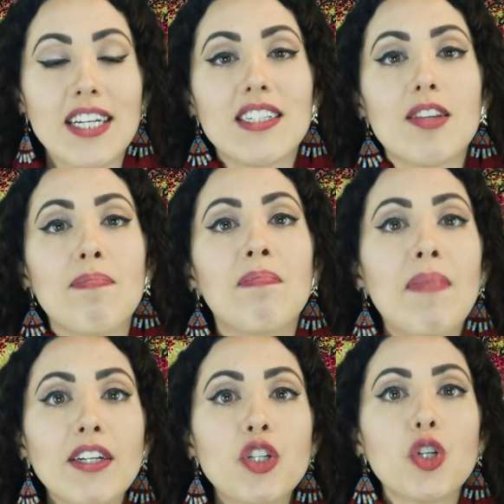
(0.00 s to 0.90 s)
is the
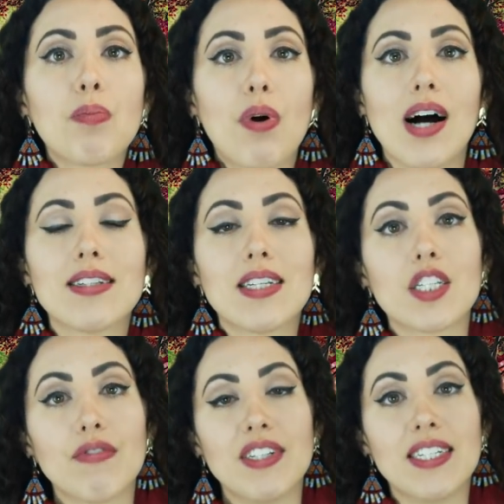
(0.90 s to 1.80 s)
mental process
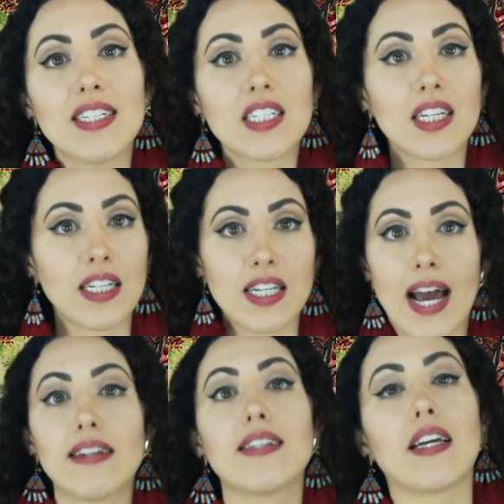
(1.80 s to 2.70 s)
of
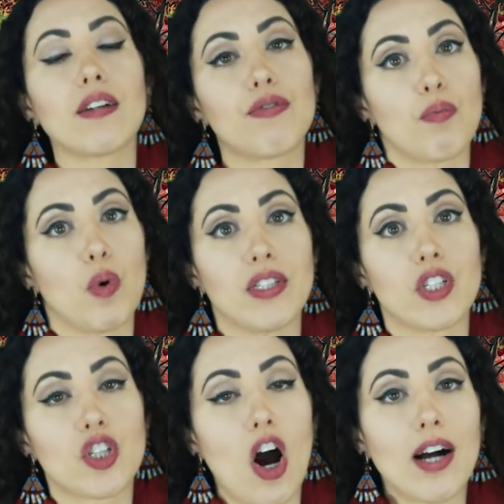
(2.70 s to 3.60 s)
disconnecting from
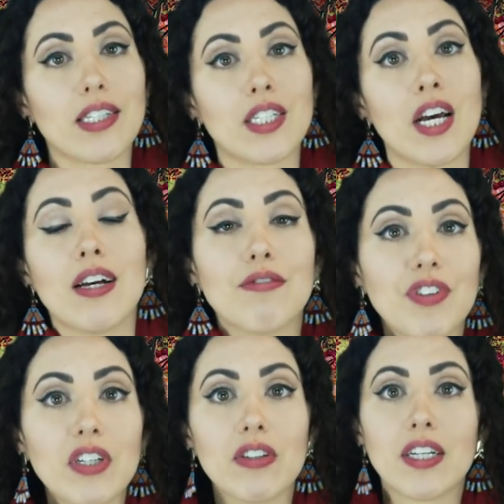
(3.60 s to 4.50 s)
one's thoughts,
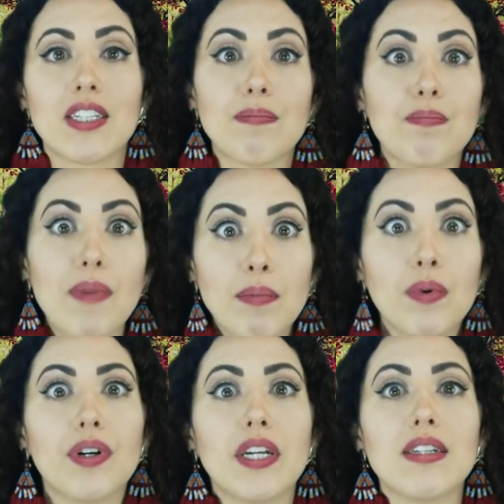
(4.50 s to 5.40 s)
feelings,
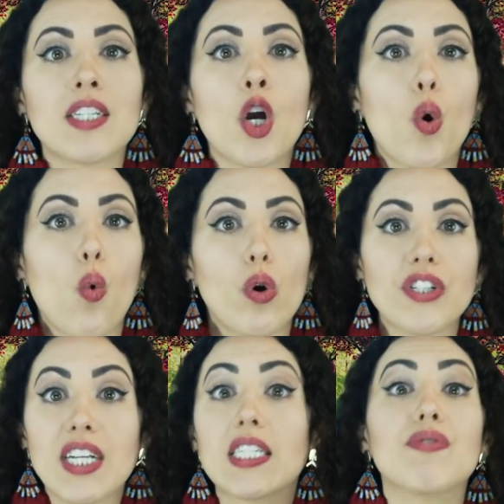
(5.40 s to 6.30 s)
memories, or
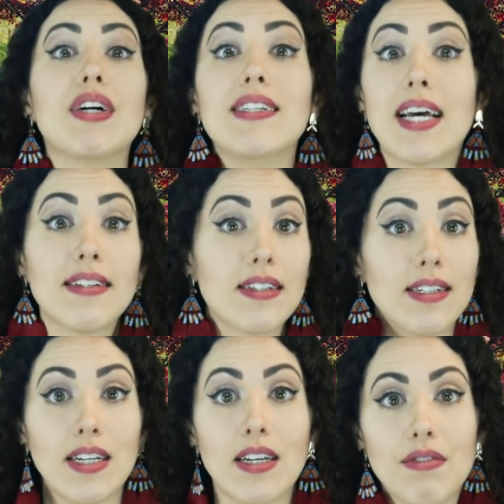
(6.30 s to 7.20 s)
sense of
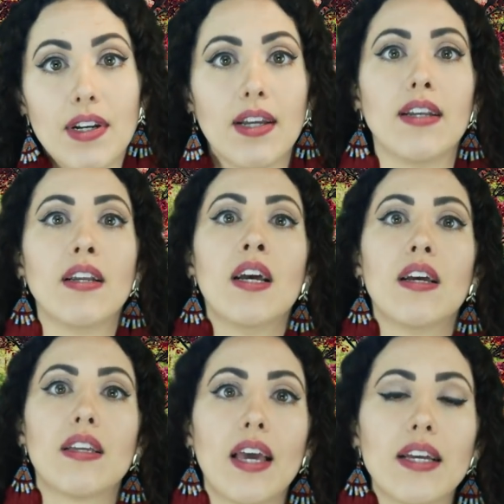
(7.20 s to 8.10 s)
identity, even in
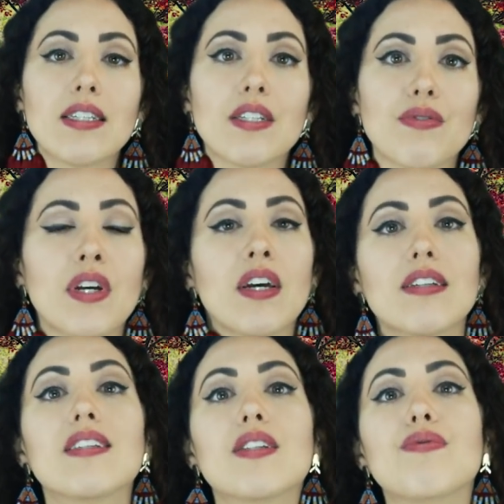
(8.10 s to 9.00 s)
cases of
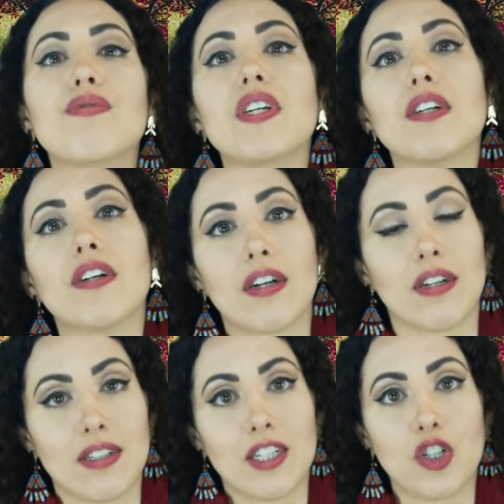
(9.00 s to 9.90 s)
severe
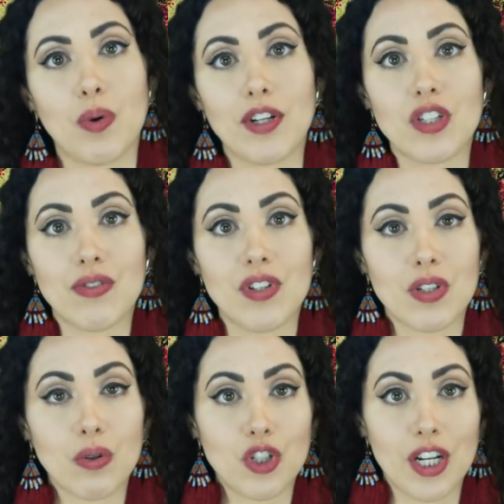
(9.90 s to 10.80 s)
situations of
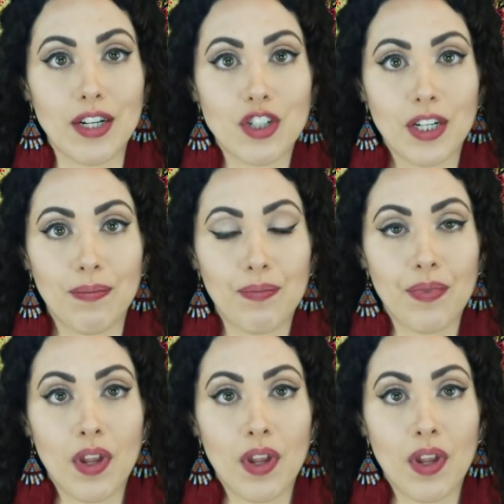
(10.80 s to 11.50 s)
dissociation.